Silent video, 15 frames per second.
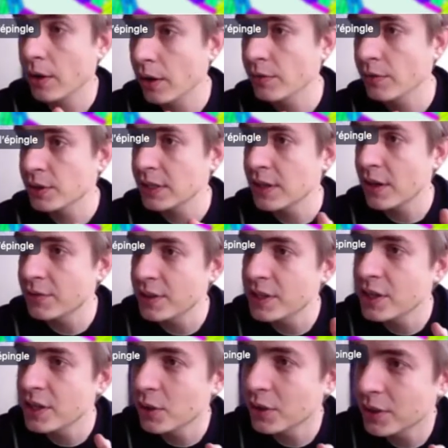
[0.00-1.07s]
obviously, of
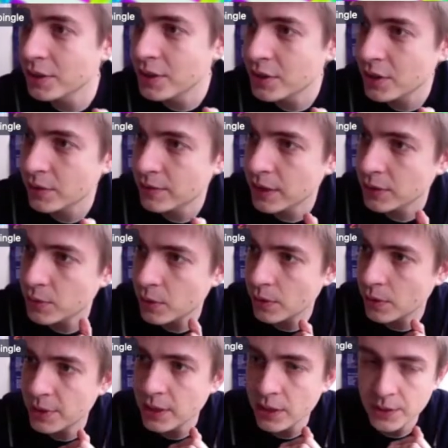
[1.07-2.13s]
initial condition that we'll
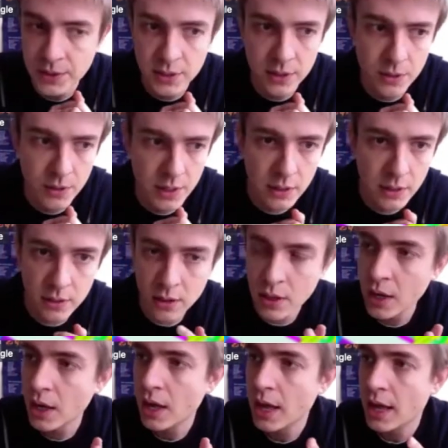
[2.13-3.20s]
be considering,
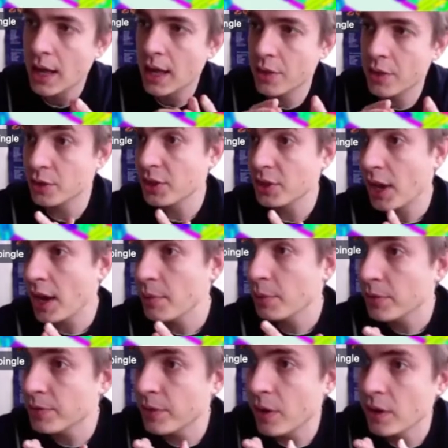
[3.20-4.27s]
the type
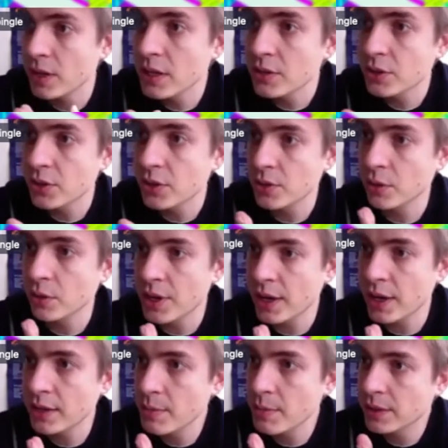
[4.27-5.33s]
of internal
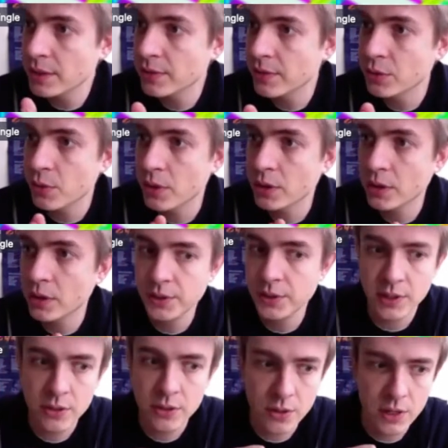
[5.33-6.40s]
dynamics that we're
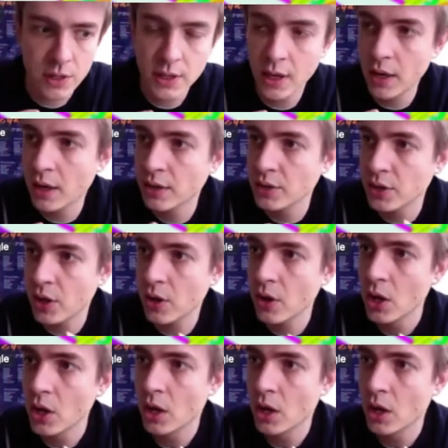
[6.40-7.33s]
considering, and